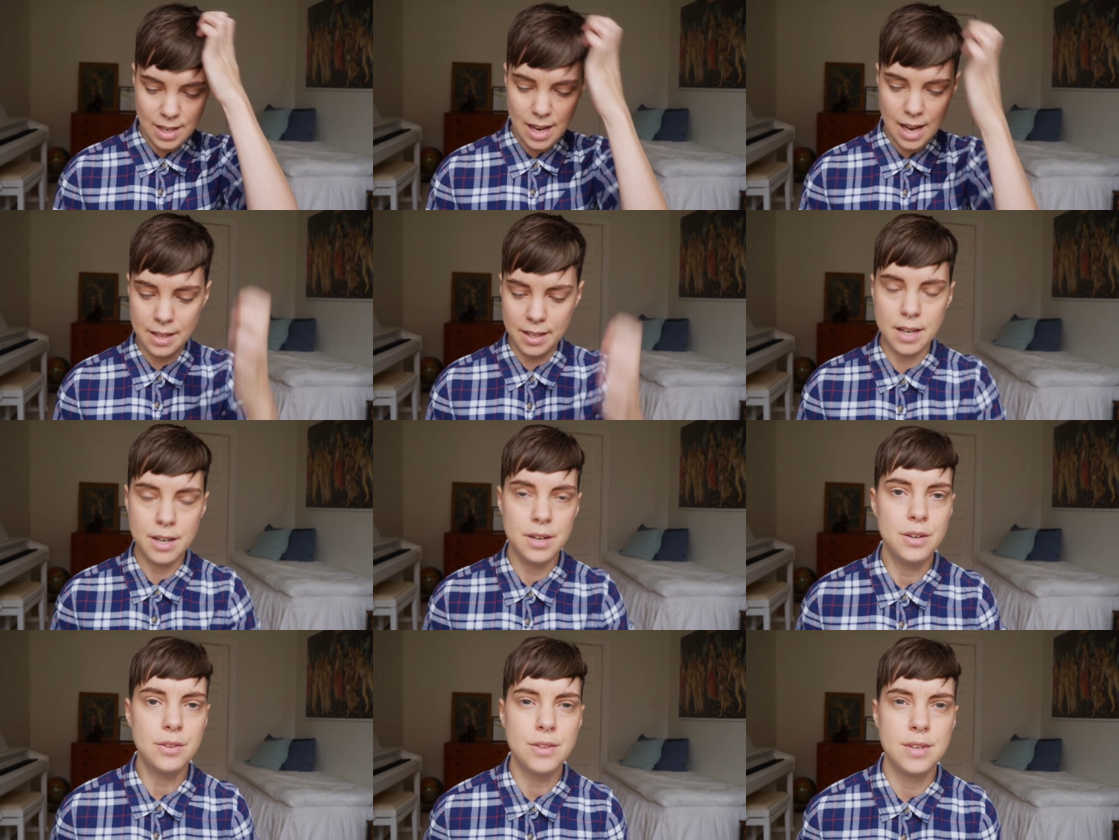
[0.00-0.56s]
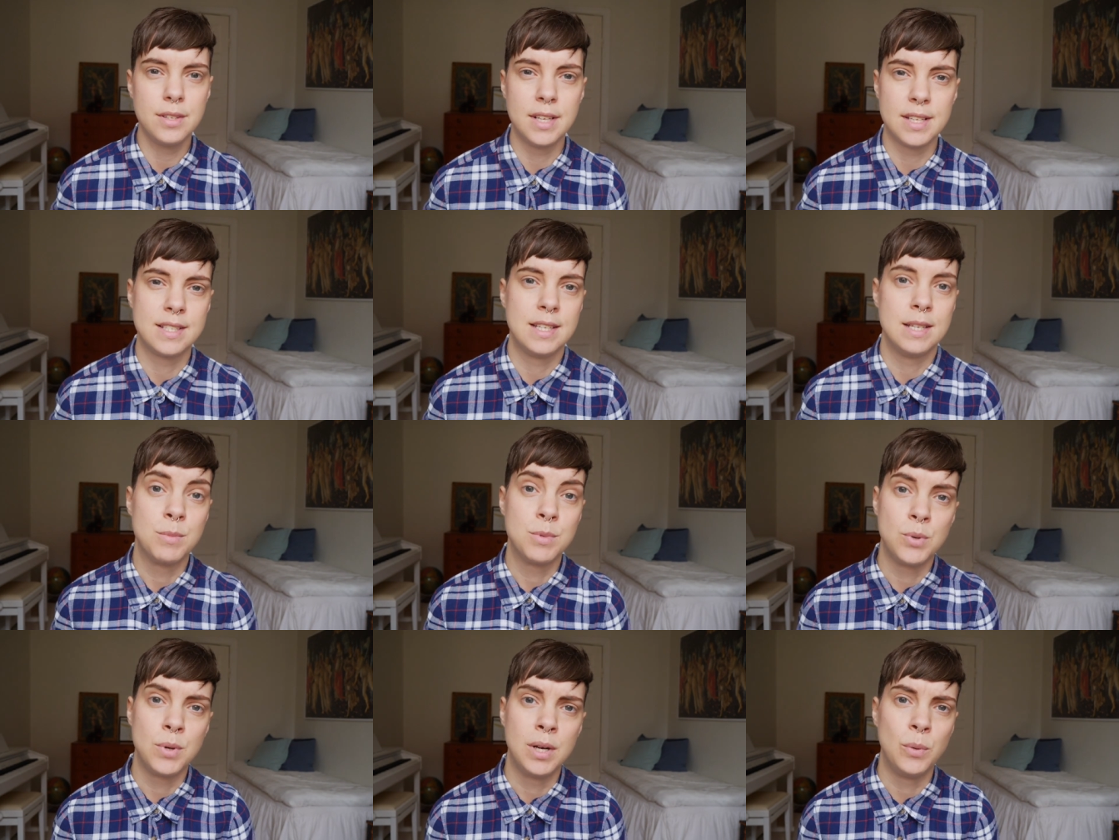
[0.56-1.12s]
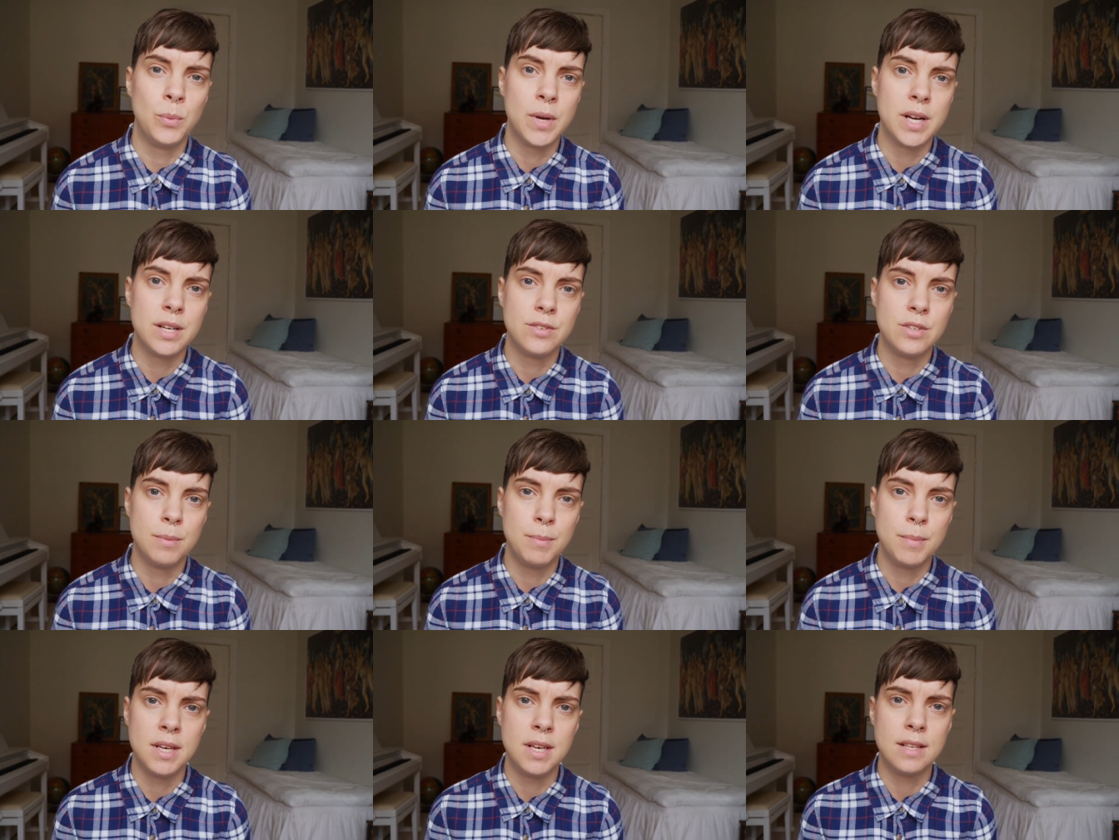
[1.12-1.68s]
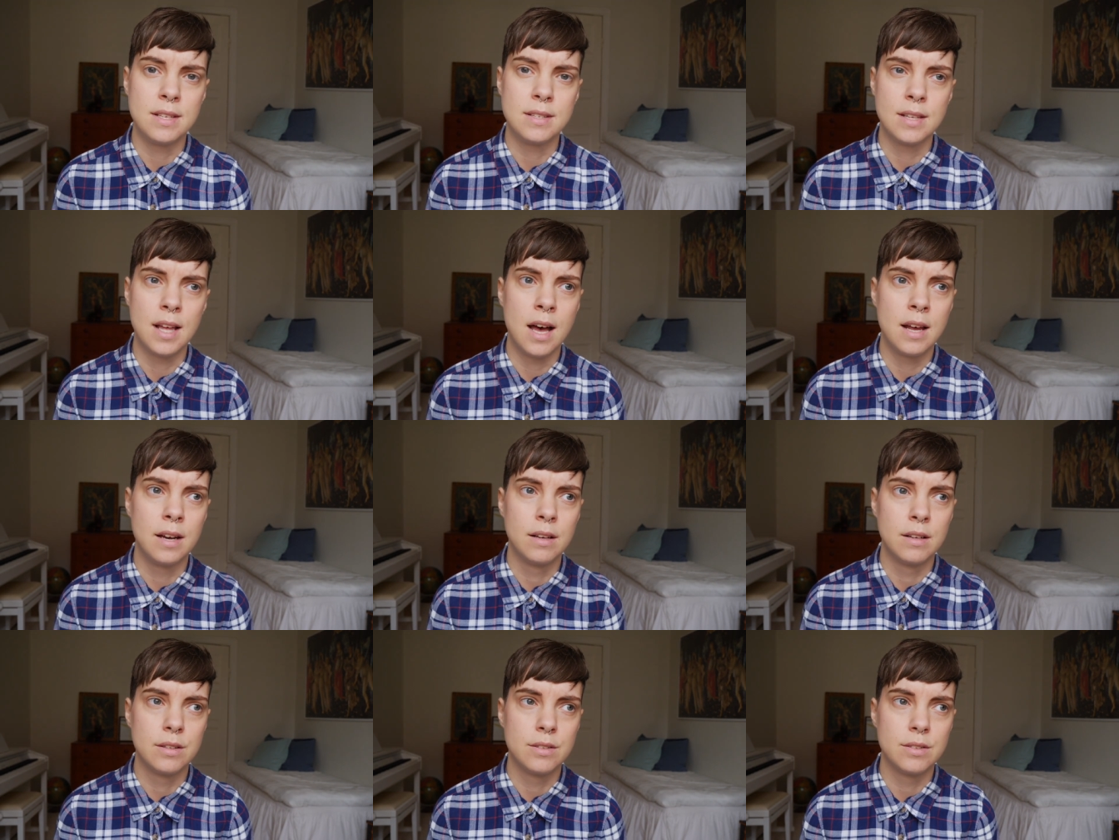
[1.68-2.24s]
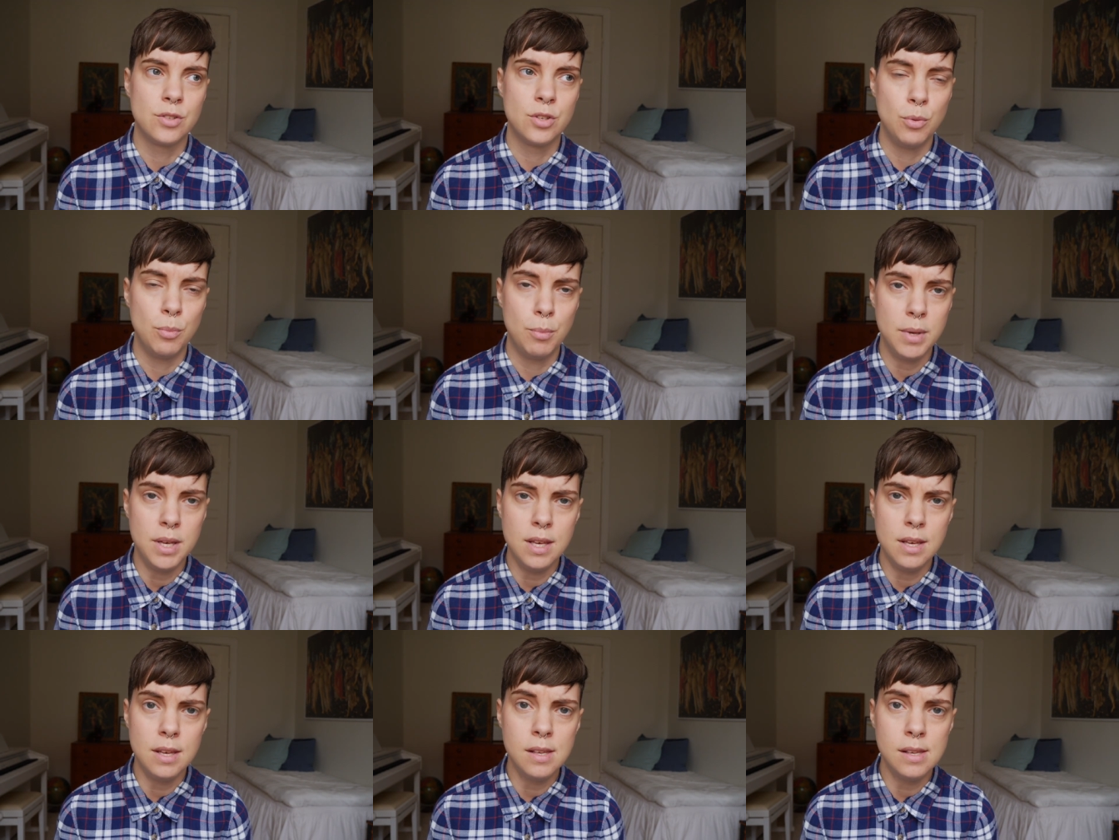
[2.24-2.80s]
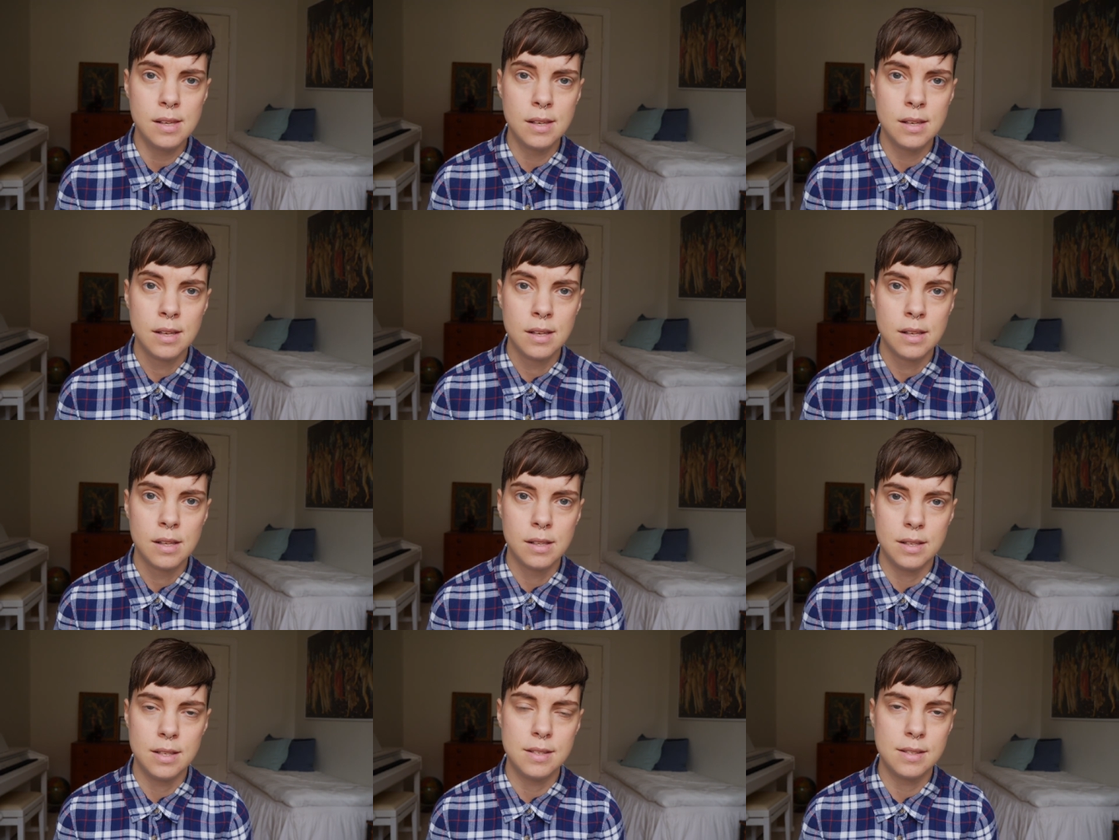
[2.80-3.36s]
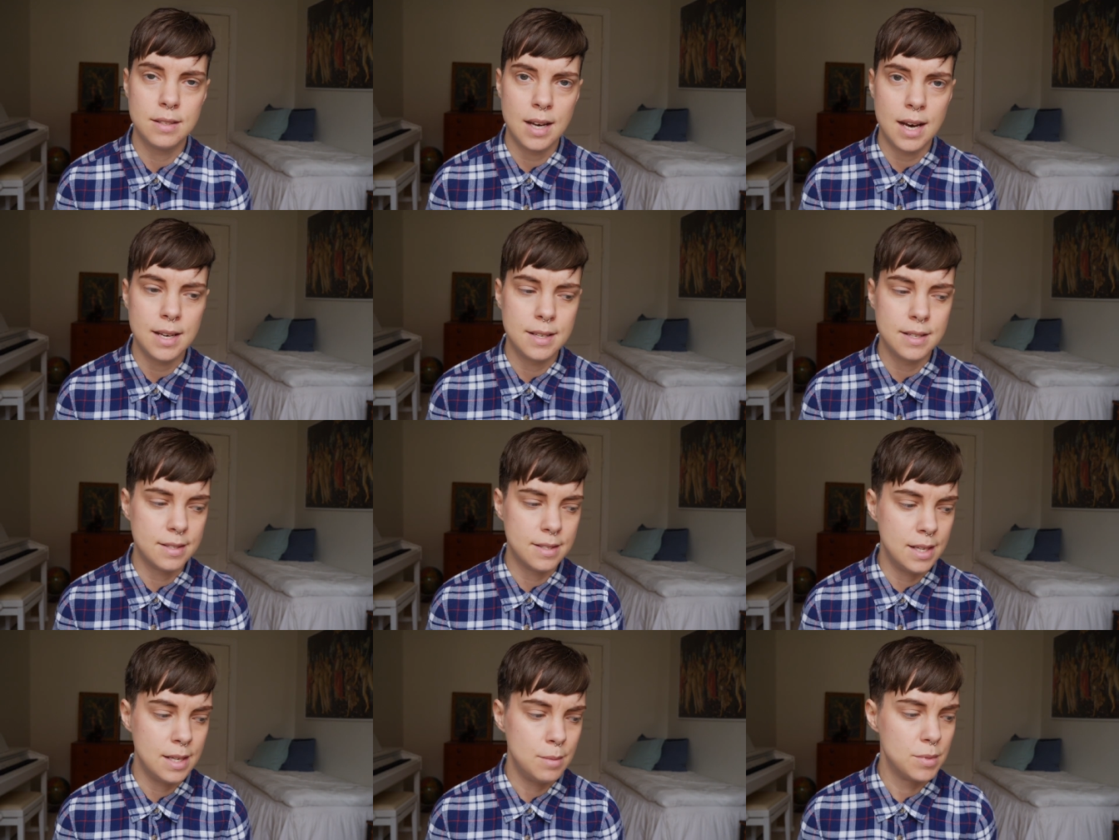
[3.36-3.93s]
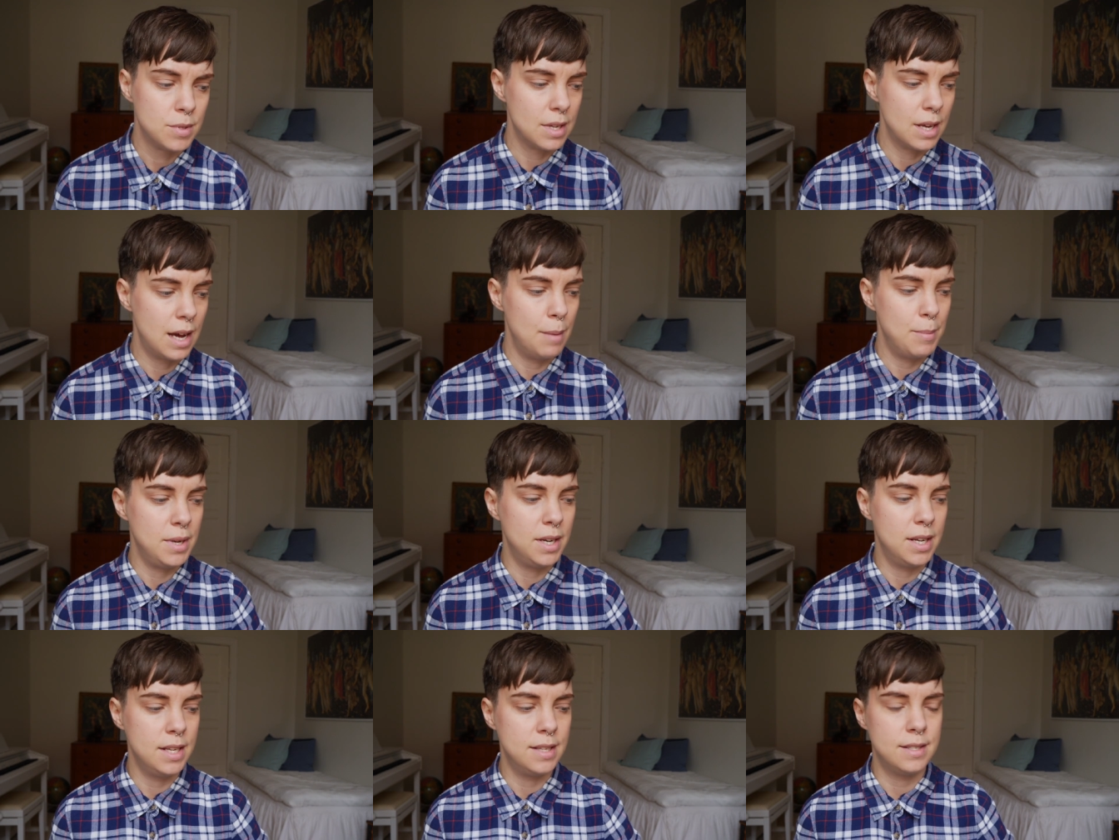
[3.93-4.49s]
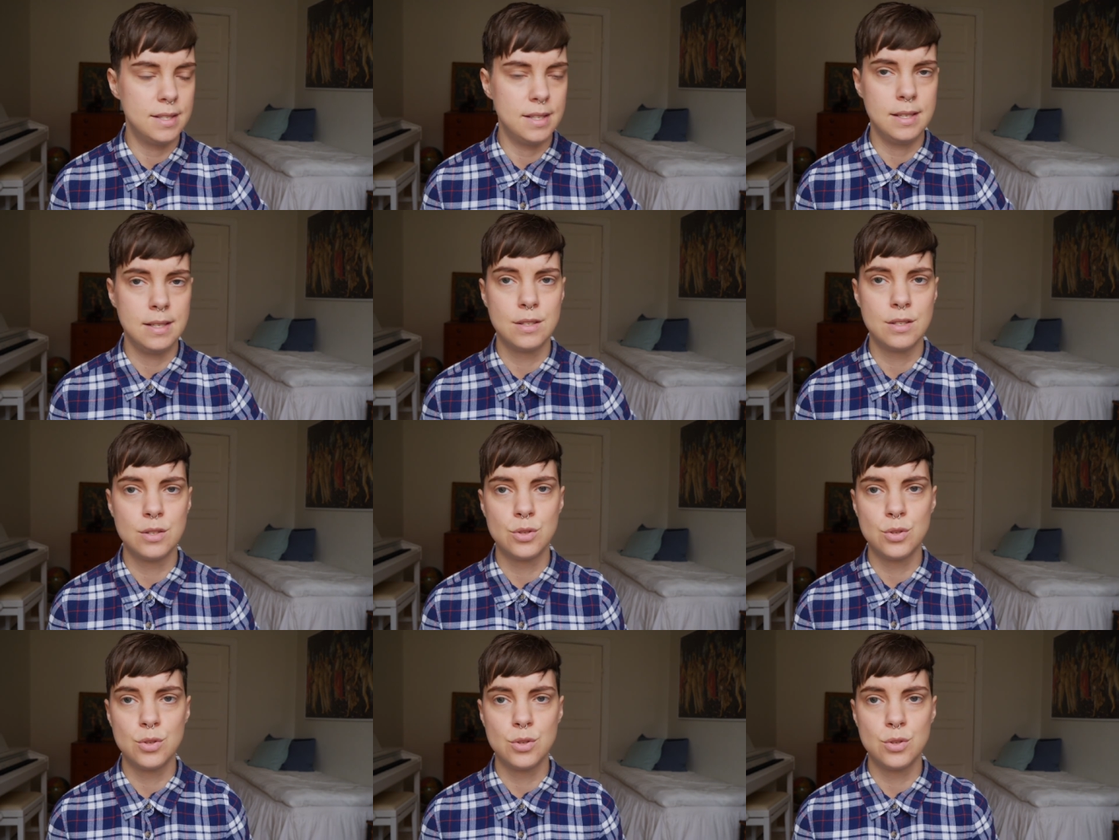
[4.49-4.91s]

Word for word: Another thing that seems really weird to me is that to me, this guy seems, I mean, he seems